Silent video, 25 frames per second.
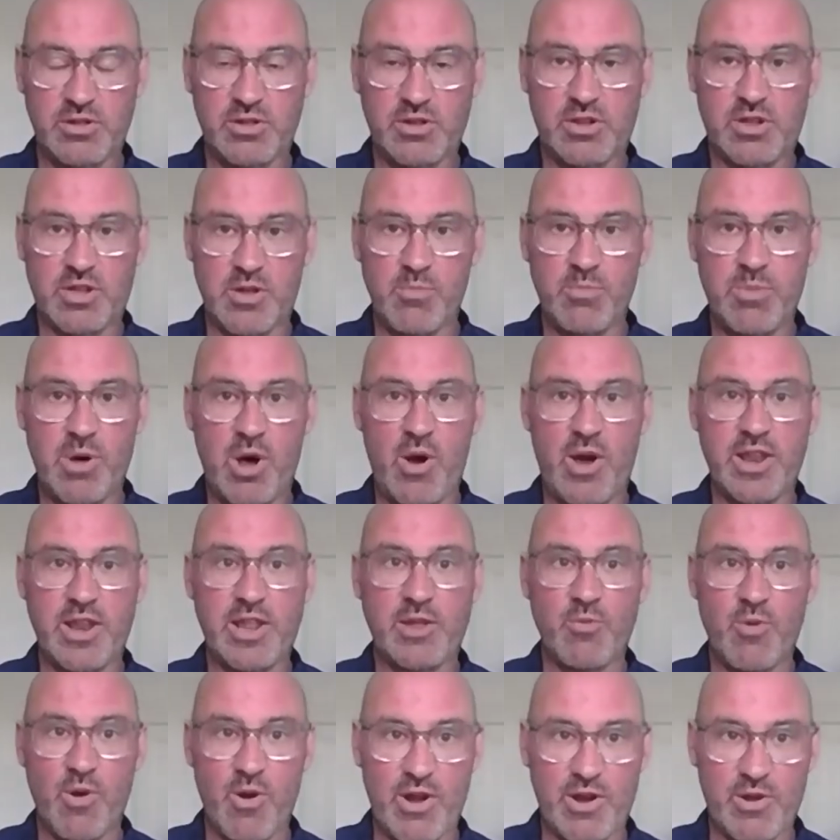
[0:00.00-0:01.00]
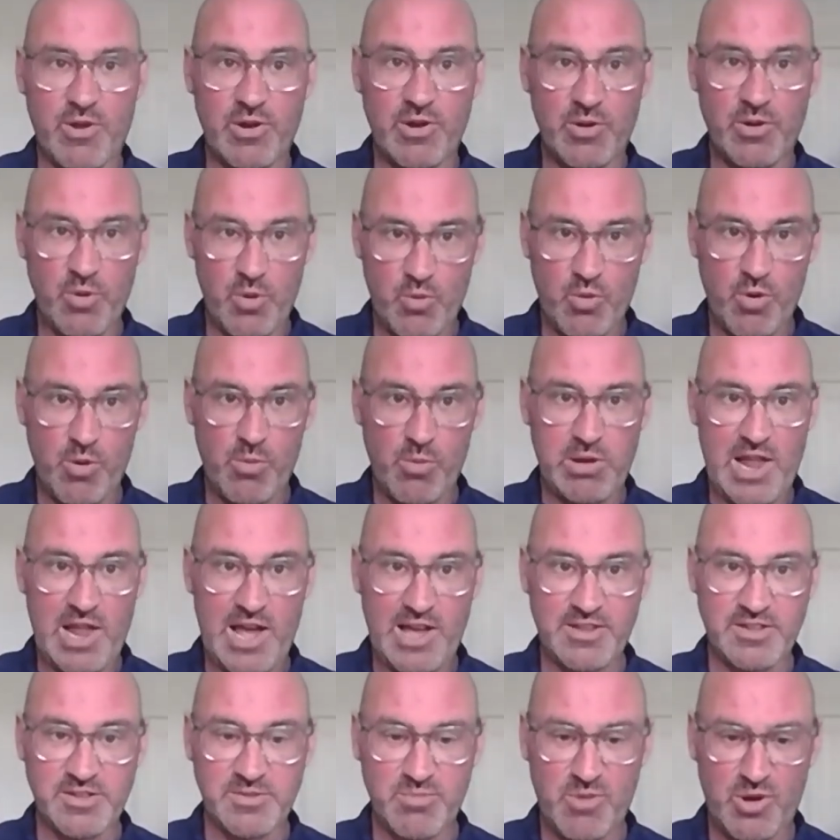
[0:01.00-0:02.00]
Combining where I could
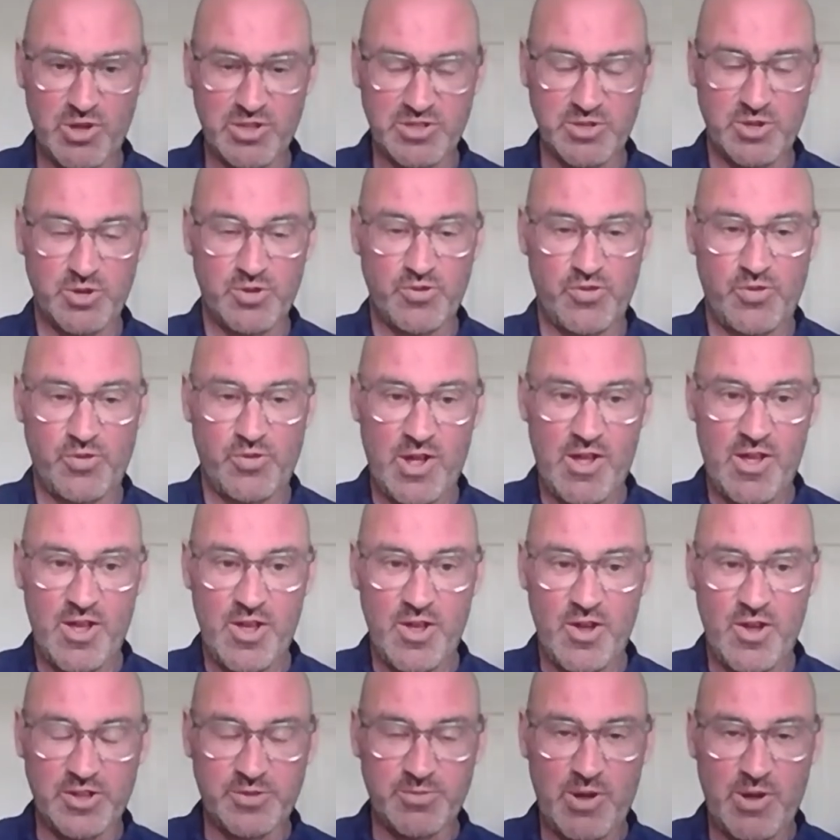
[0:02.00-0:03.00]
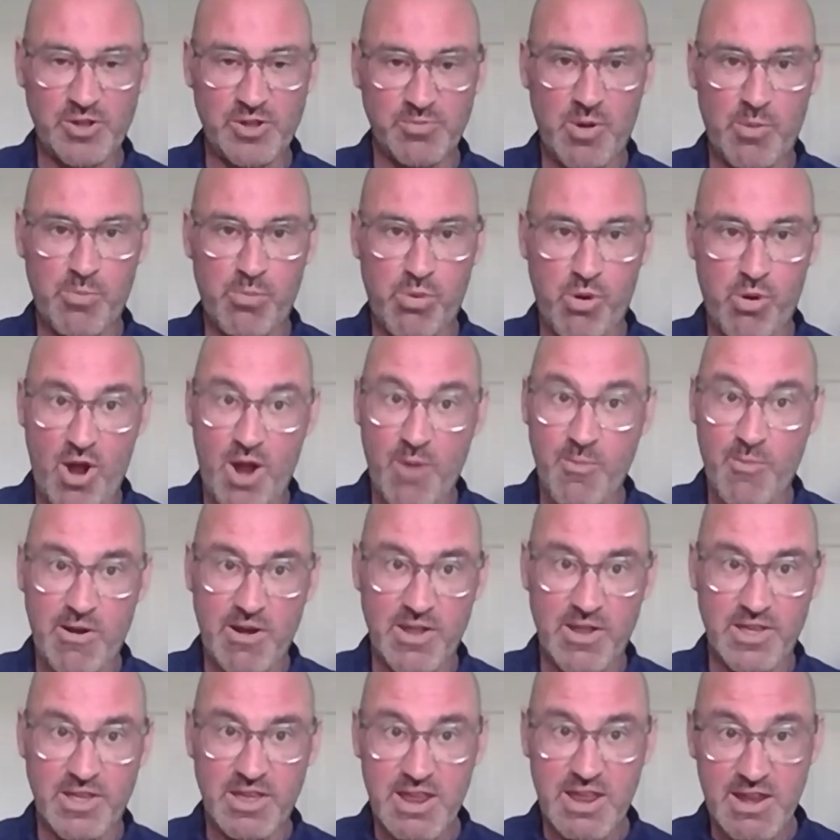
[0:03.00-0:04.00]
replace my sort of, I suppose my primary
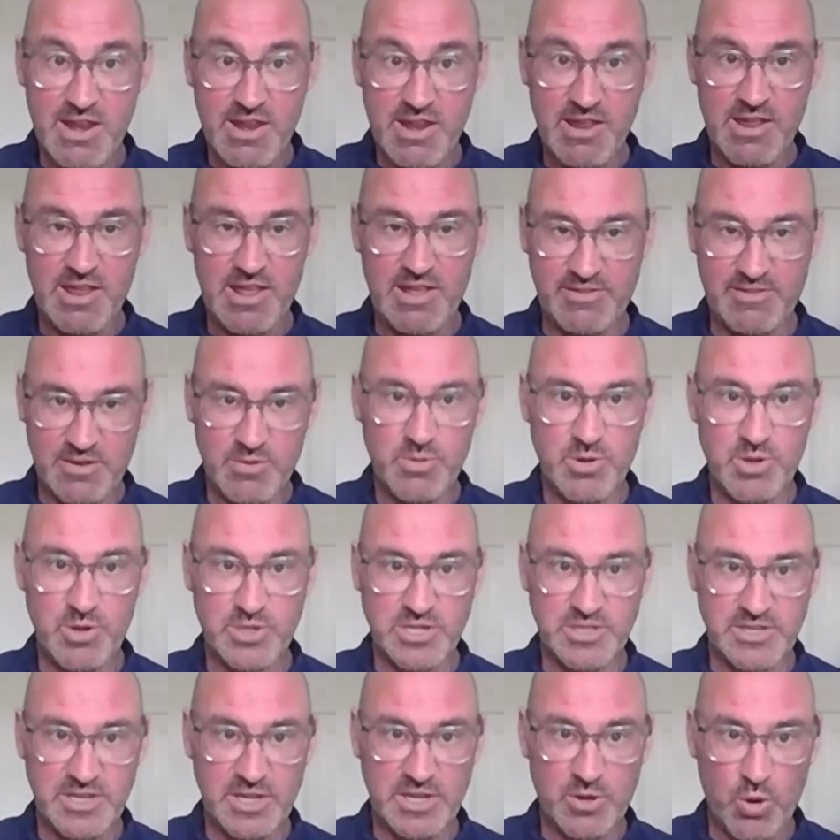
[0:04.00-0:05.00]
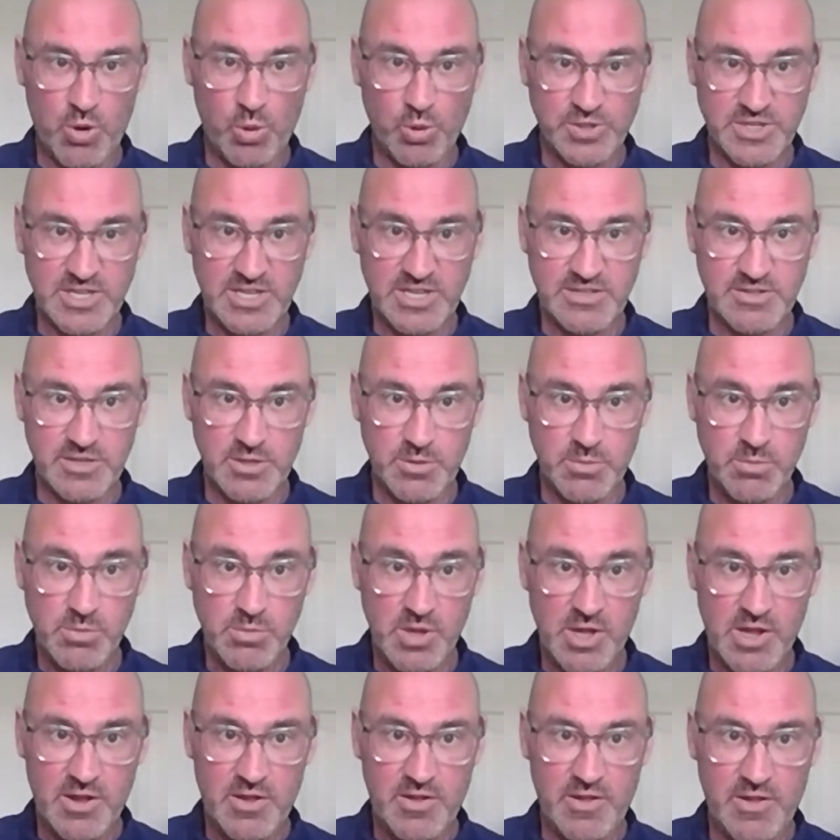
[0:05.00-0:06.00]
need is an emergency call system
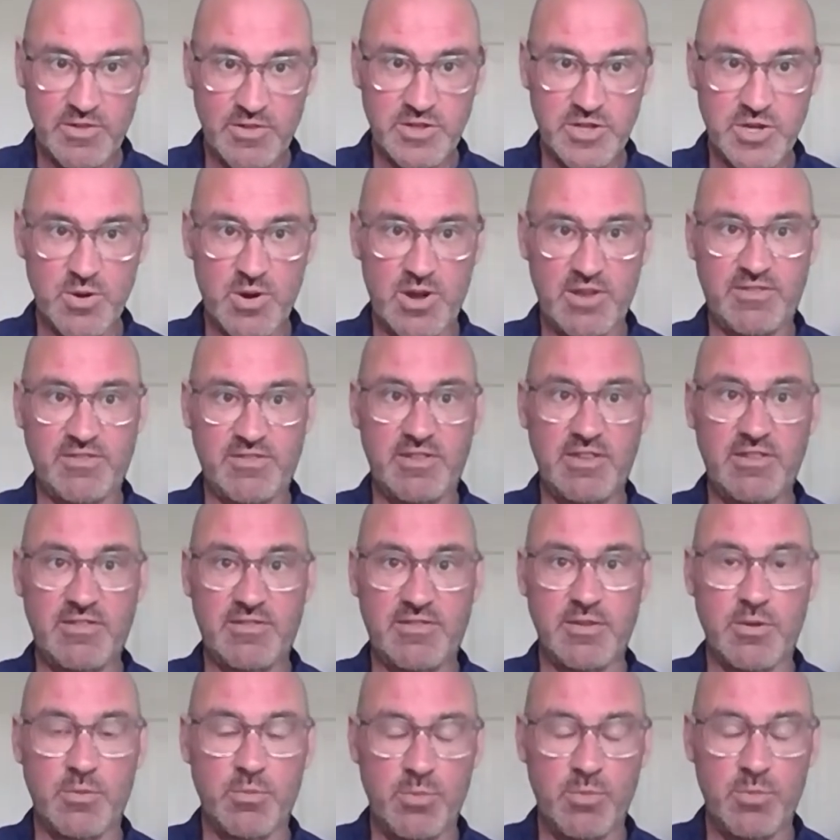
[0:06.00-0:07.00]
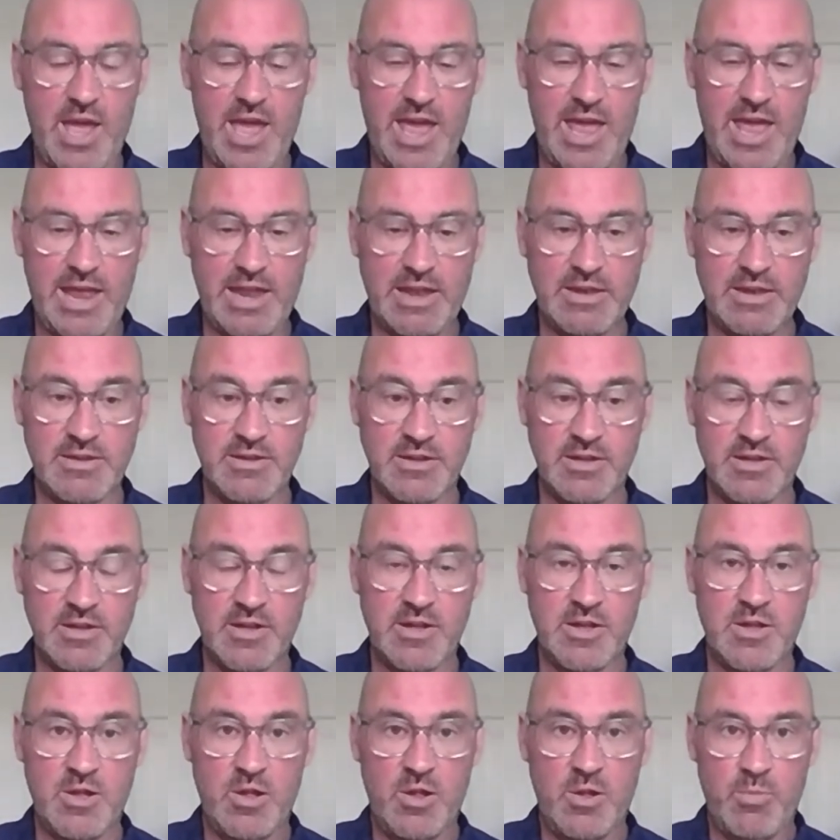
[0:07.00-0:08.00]
and the duress system, and
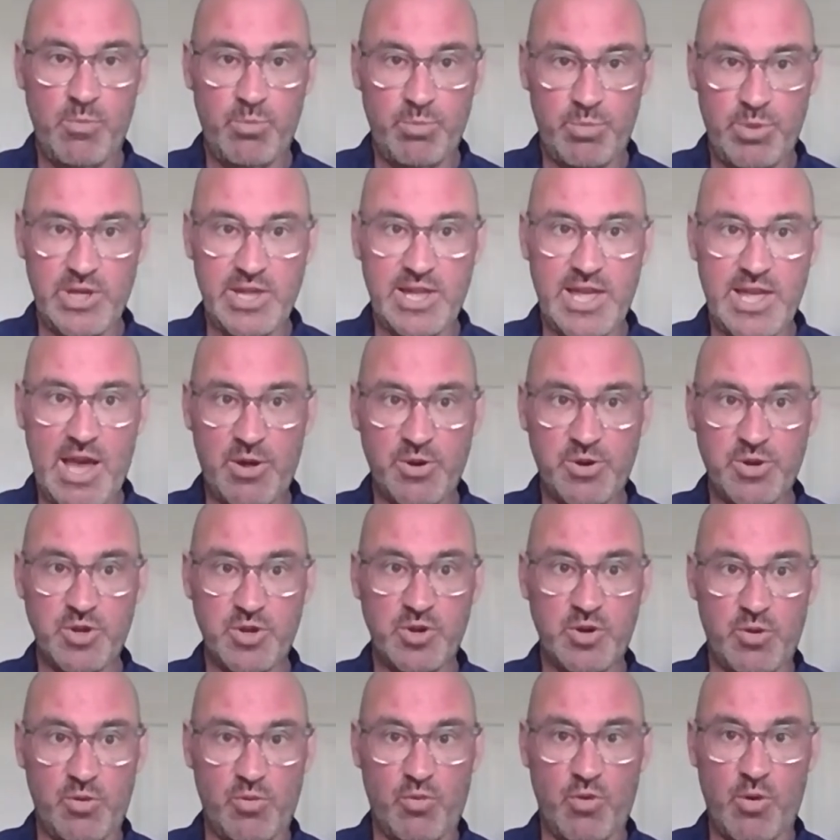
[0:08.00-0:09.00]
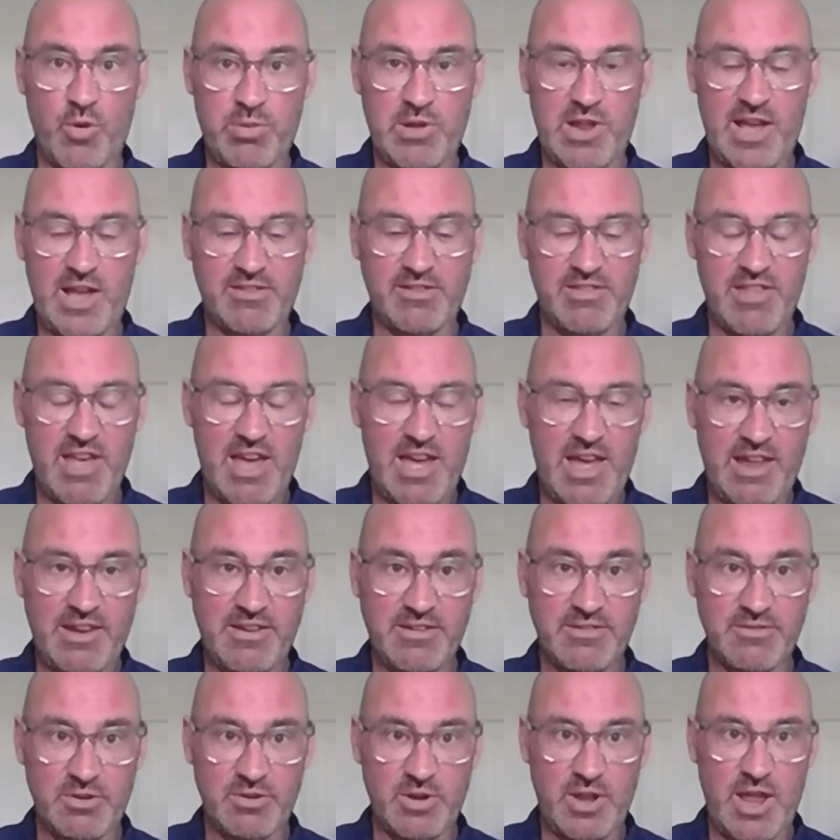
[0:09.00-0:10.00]
being able to replace that
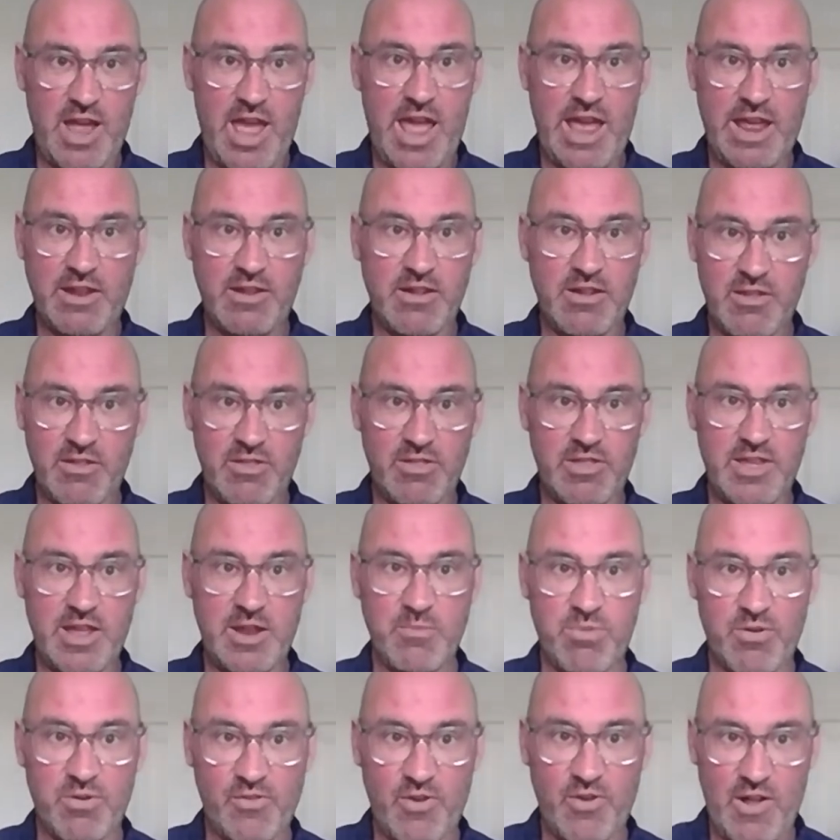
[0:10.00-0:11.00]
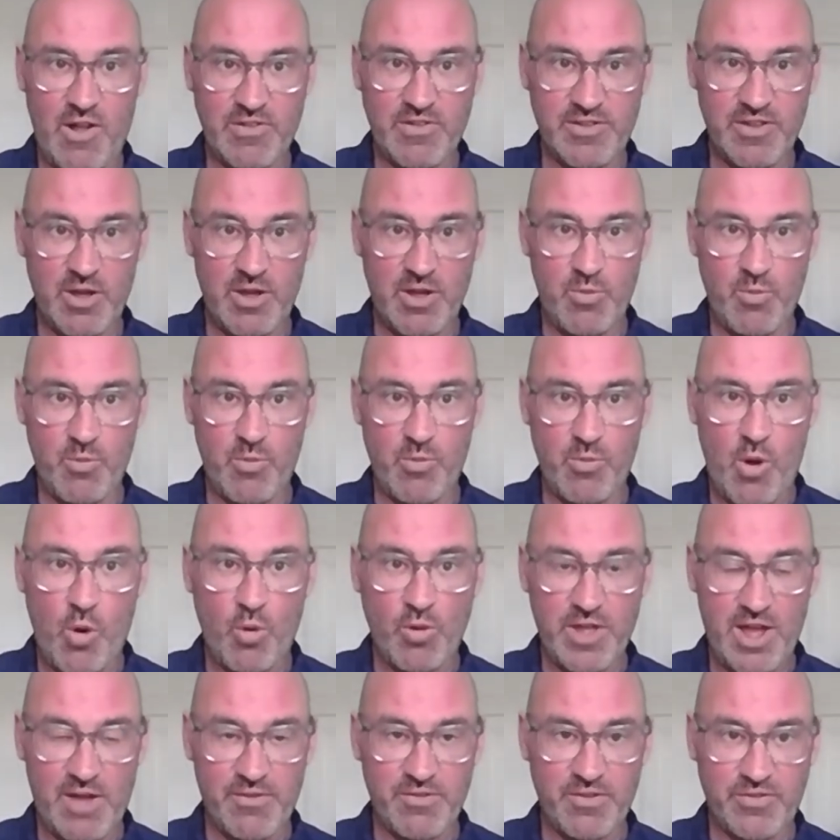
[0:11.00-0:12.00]
and then provide so all the
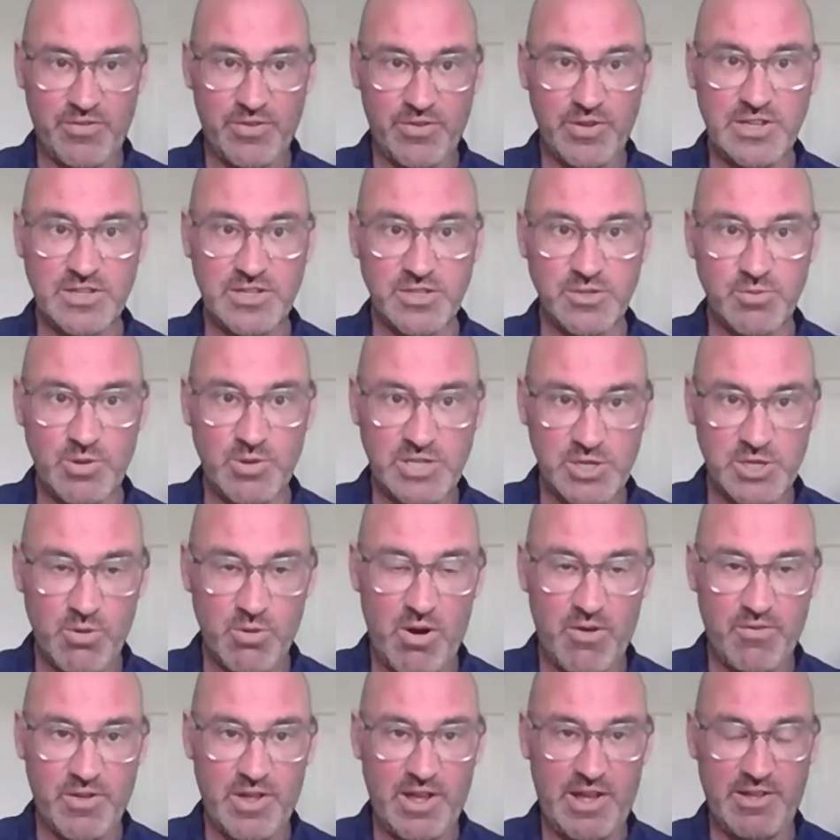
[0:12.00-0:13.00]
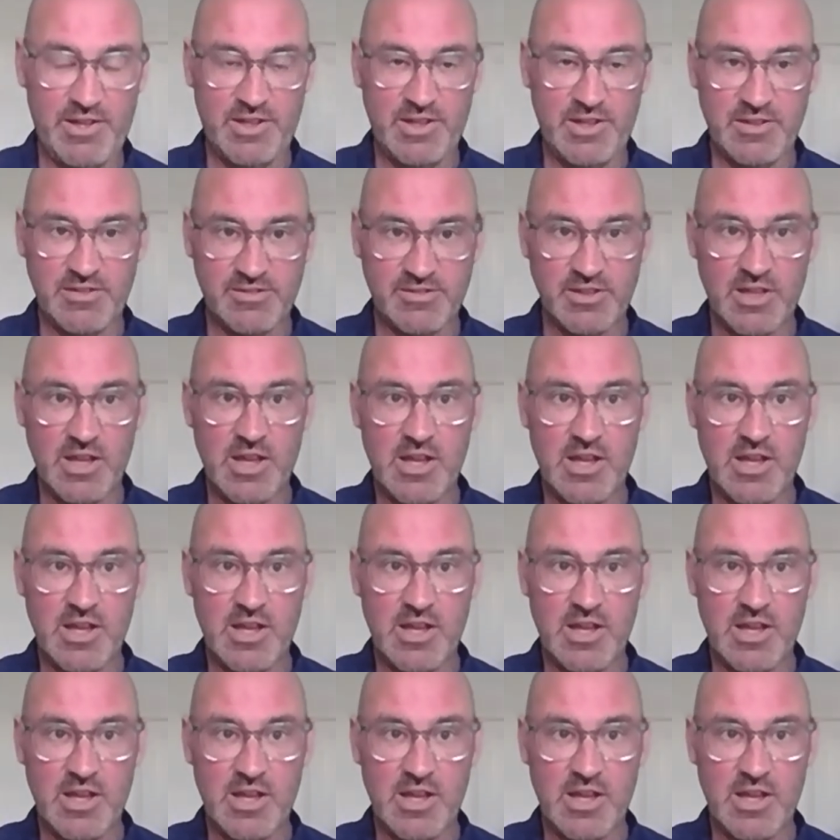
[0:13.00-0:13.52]
other features which you offer is,